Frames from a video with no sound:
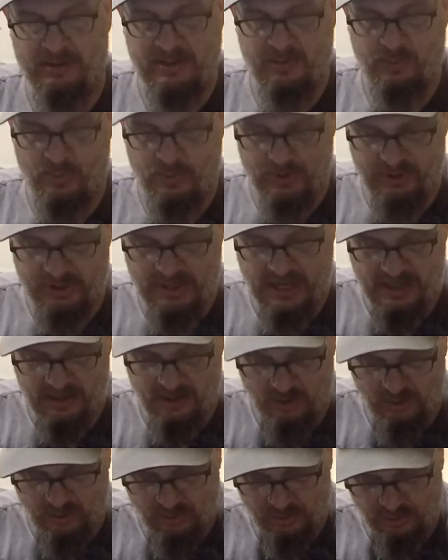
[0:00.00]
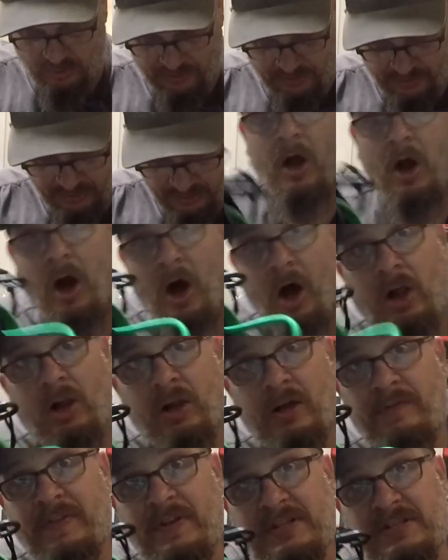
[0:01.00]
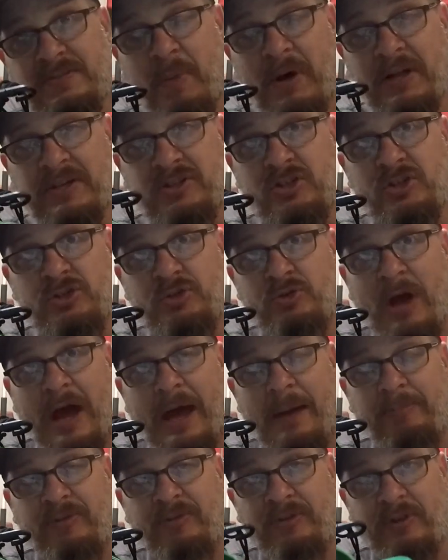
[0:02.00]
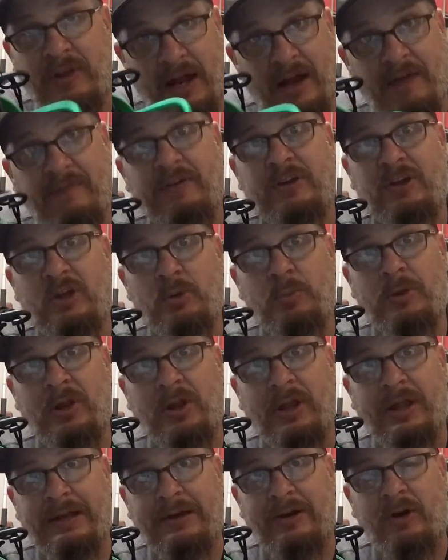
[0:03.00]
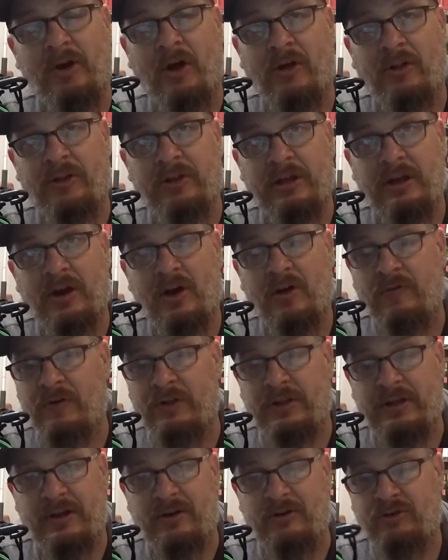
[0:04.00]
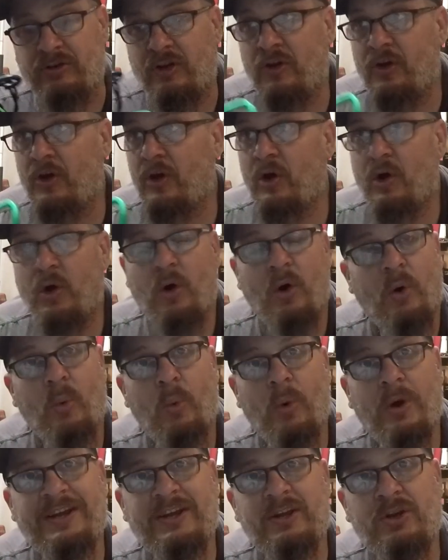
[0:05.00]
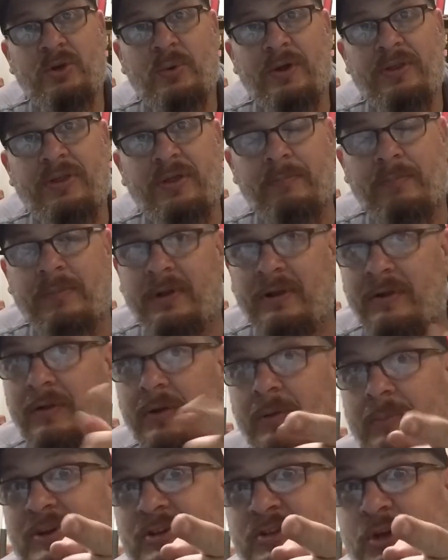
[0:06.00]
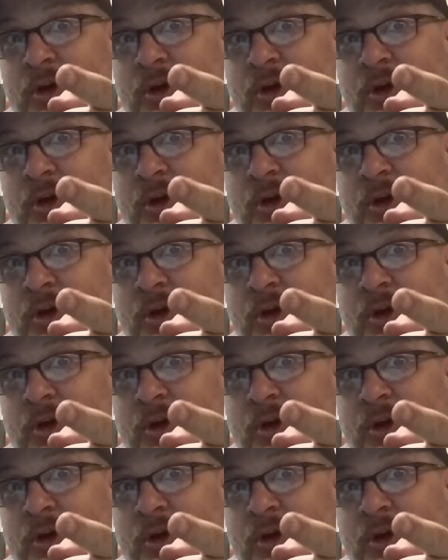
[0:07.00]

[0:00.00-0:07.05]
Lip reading: will not hold all of these bungee straps that I've accumulated over the years. What do you do with them? Let me show